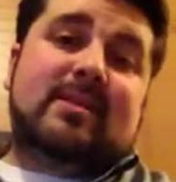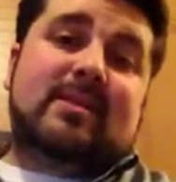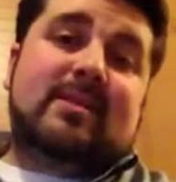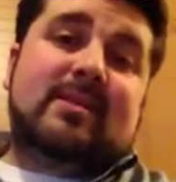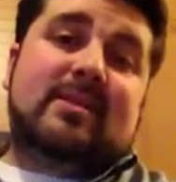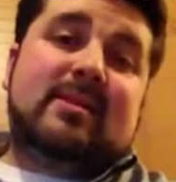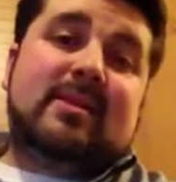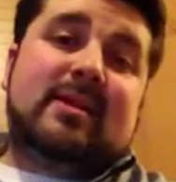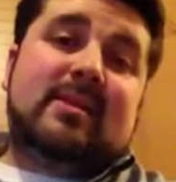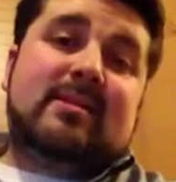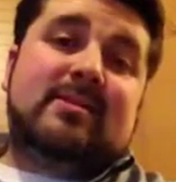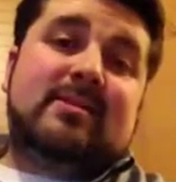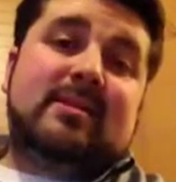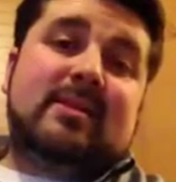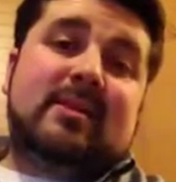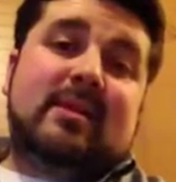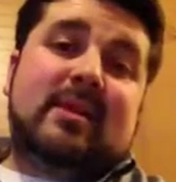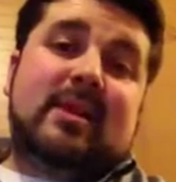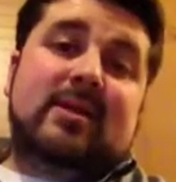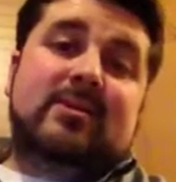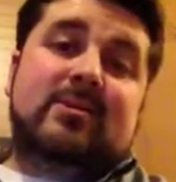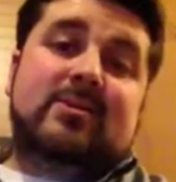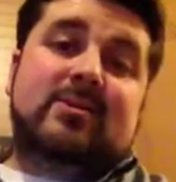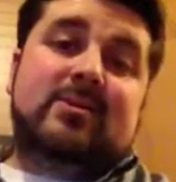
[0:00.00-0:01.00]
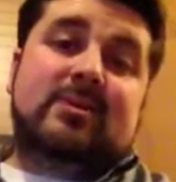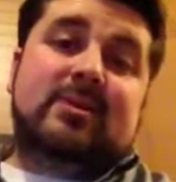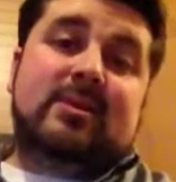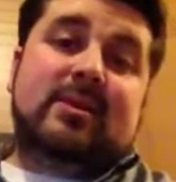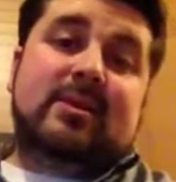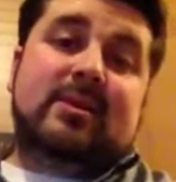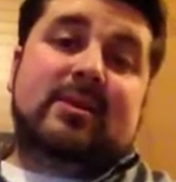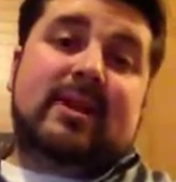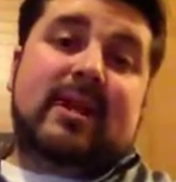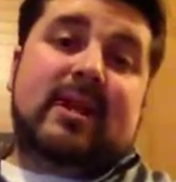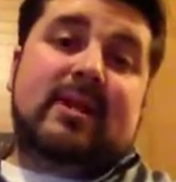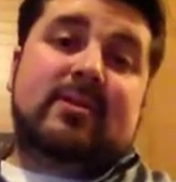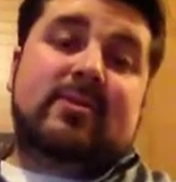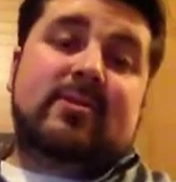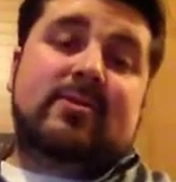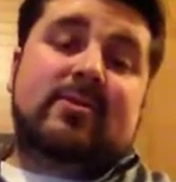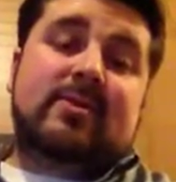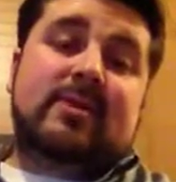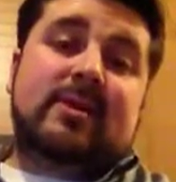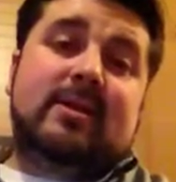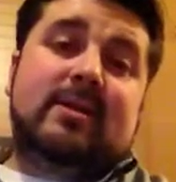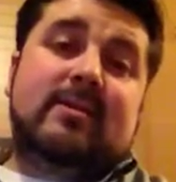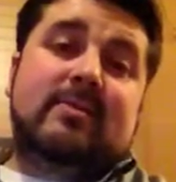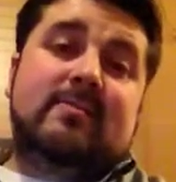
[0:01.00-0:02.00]
The next letters
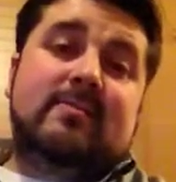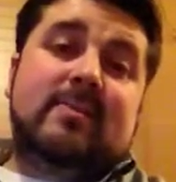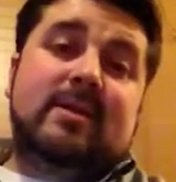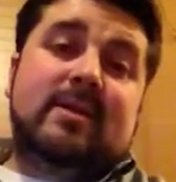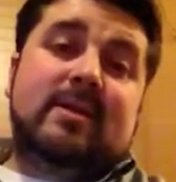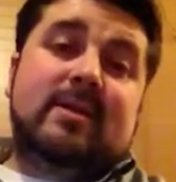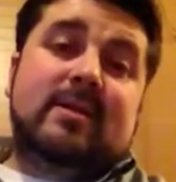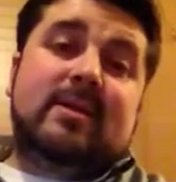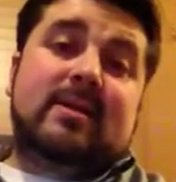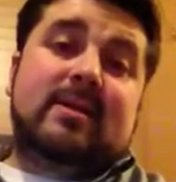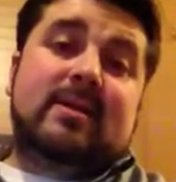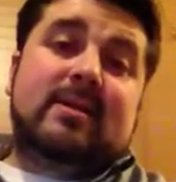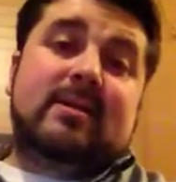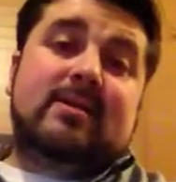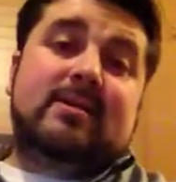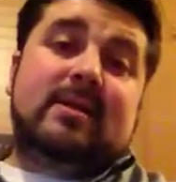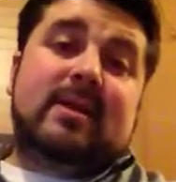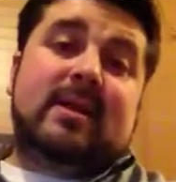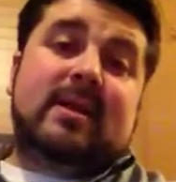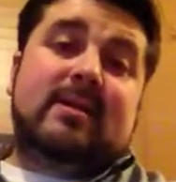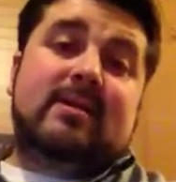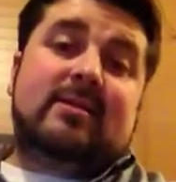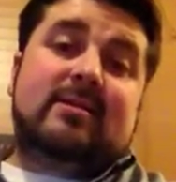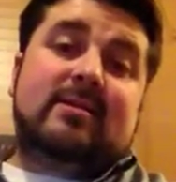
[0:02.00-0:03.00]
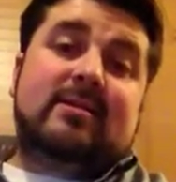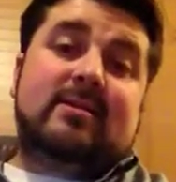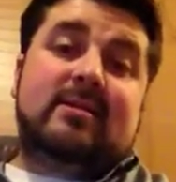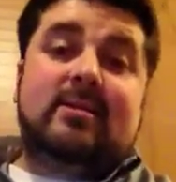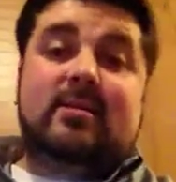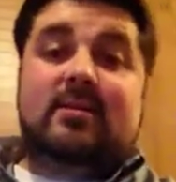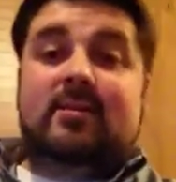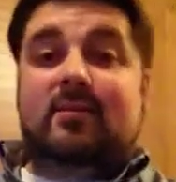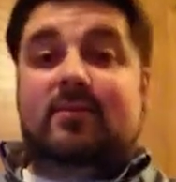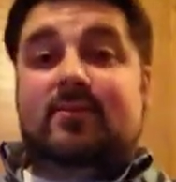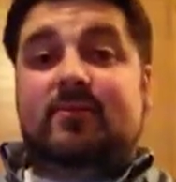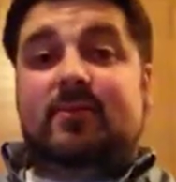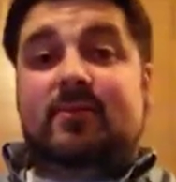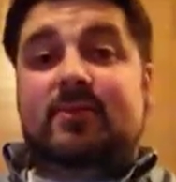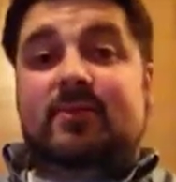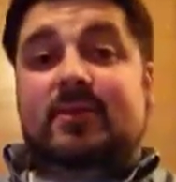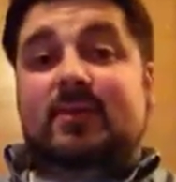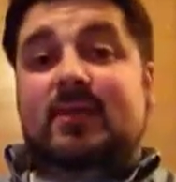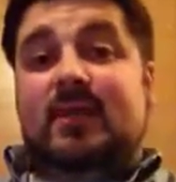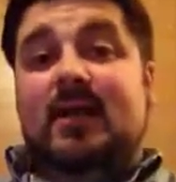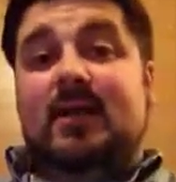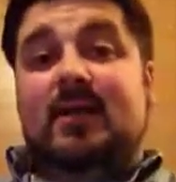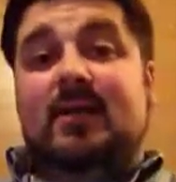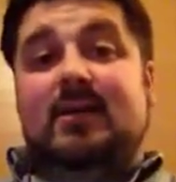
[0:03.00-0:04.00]
category is S
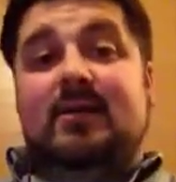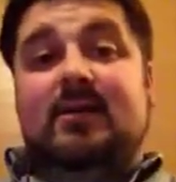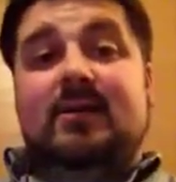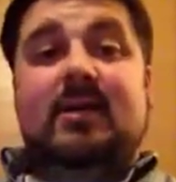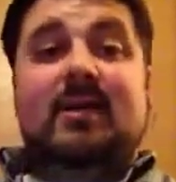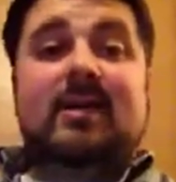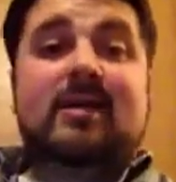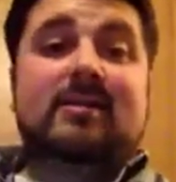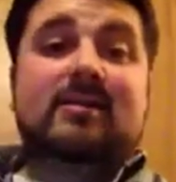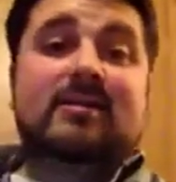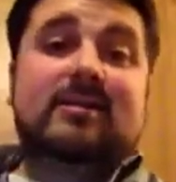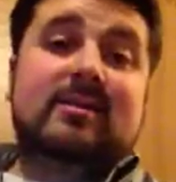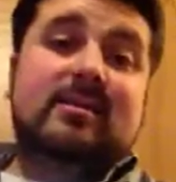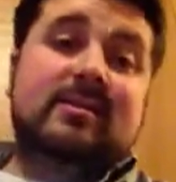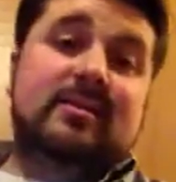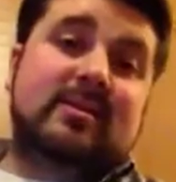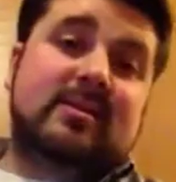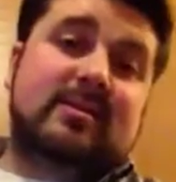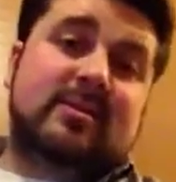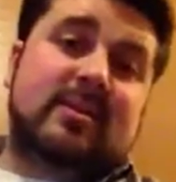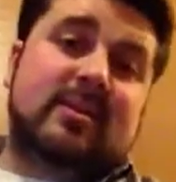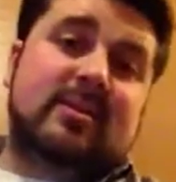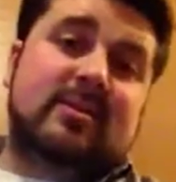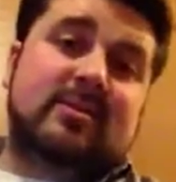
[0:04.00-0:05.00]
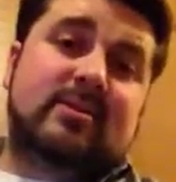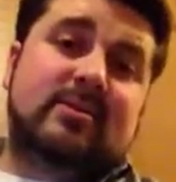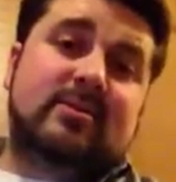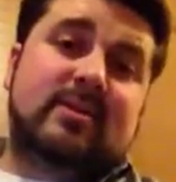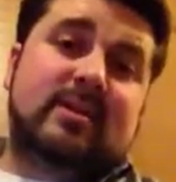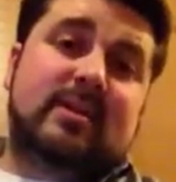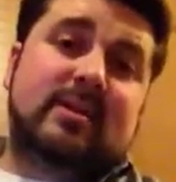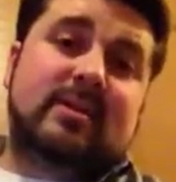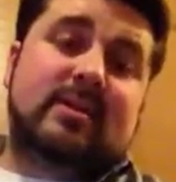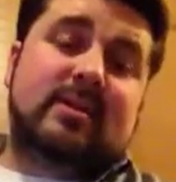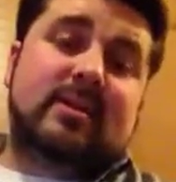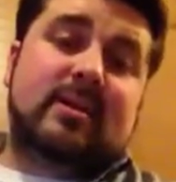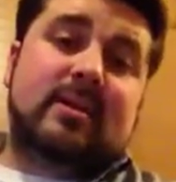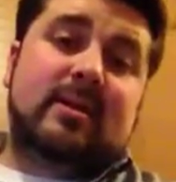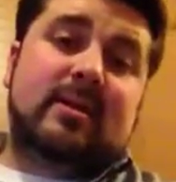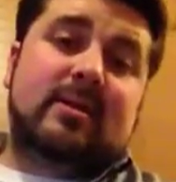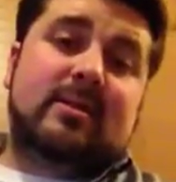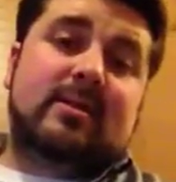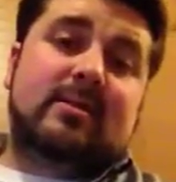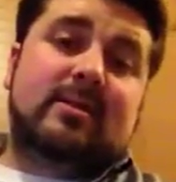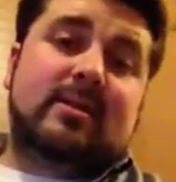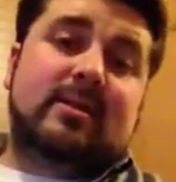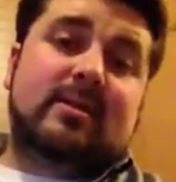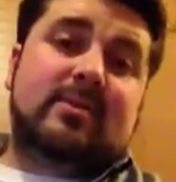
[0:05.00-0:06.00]
versus N. S is sensory.
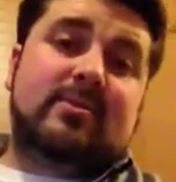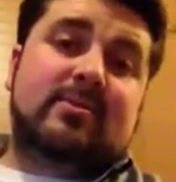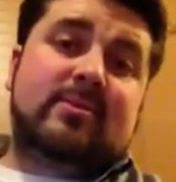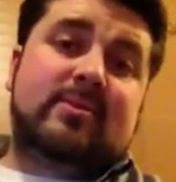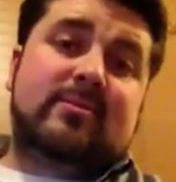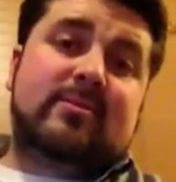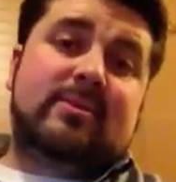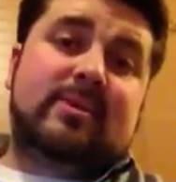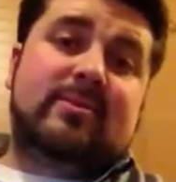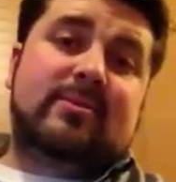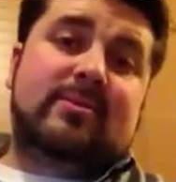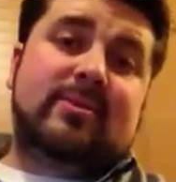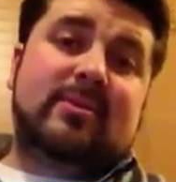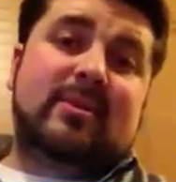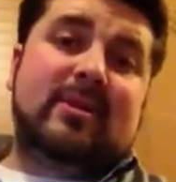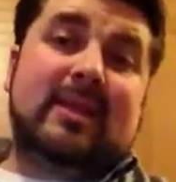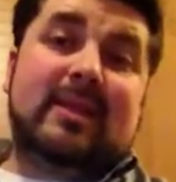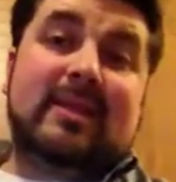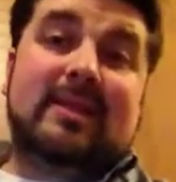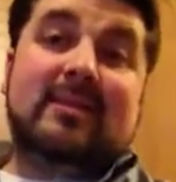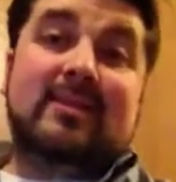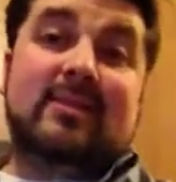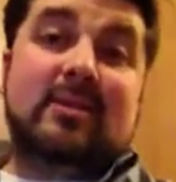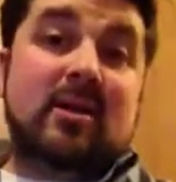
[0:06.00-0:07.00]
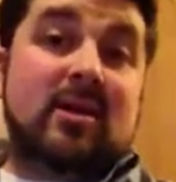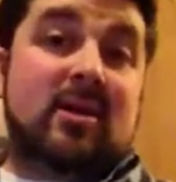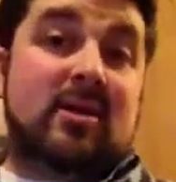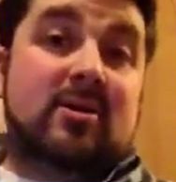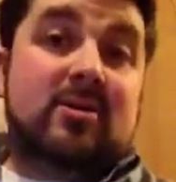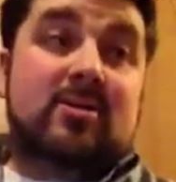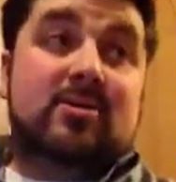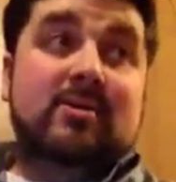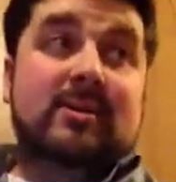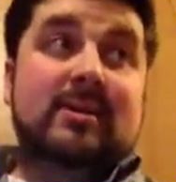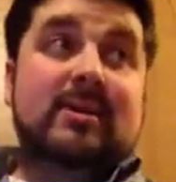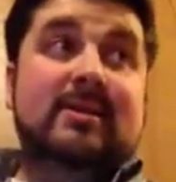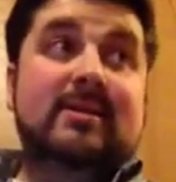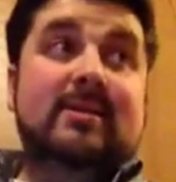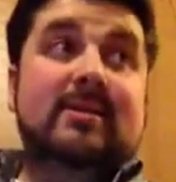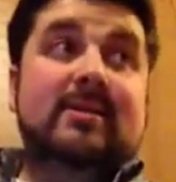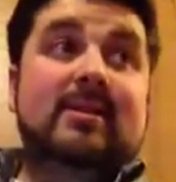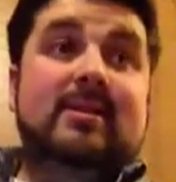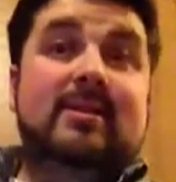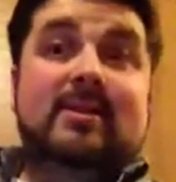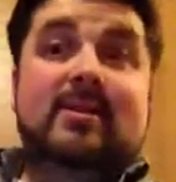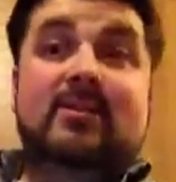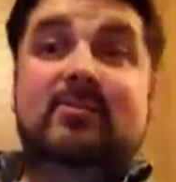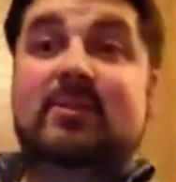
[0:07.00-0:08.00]
Sensory people like concrete,
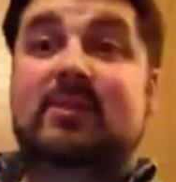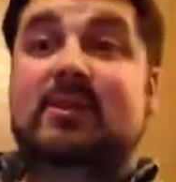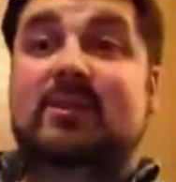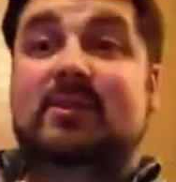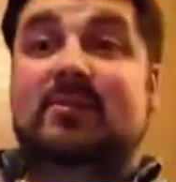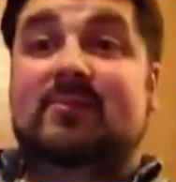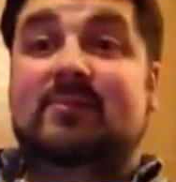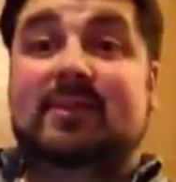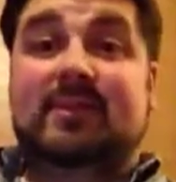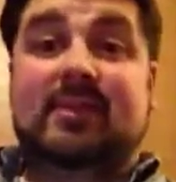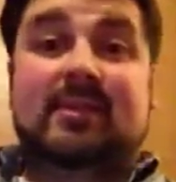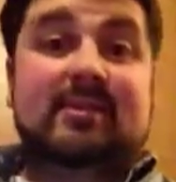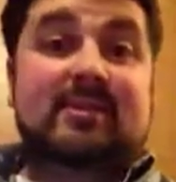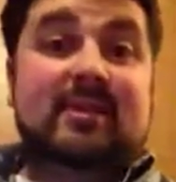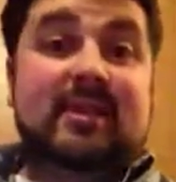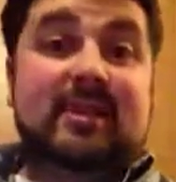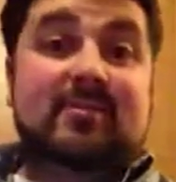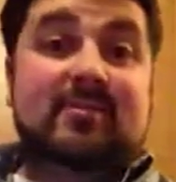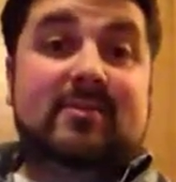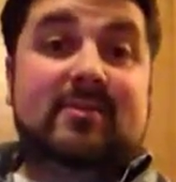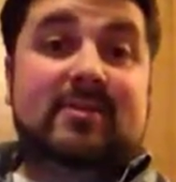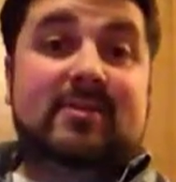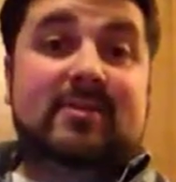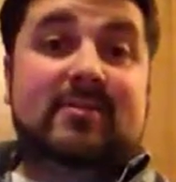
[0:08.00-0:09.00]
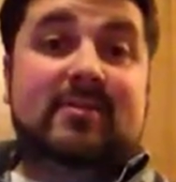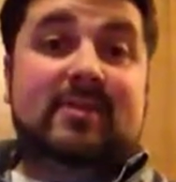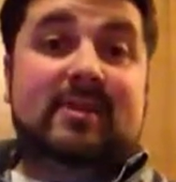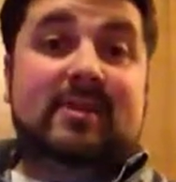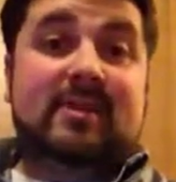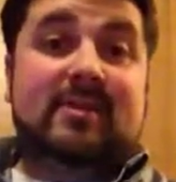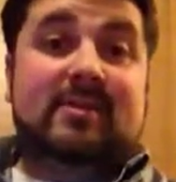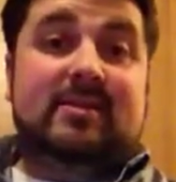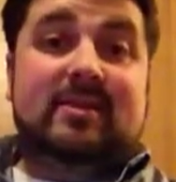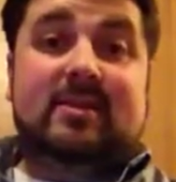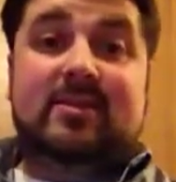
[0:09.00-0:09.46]
specific examples of things.